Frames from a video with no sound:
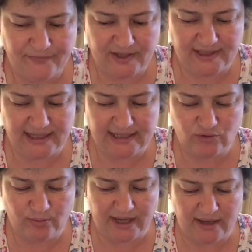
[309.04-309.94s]
said
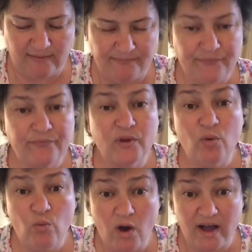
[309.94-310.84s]
Little Bear.
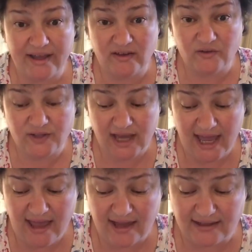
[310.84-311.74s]
Why are you
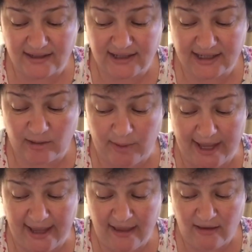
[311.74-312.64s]
scared, Little
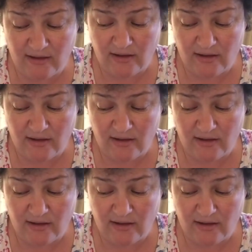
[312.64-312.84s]
Bear?